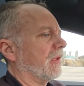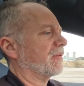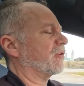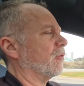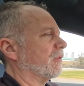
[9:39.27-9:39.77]

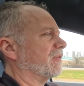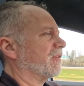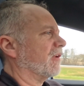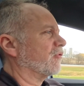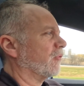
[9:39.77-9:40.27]
so it's
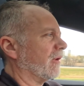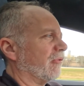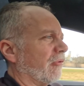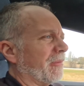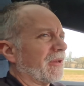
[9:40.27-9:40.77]

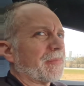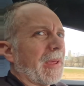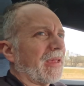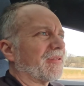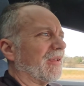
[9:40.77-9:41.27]
23 minutes
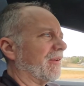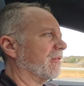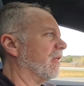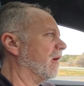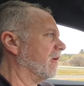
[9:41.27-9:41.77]
past 8
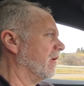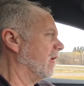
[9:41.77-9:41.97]
o'clock,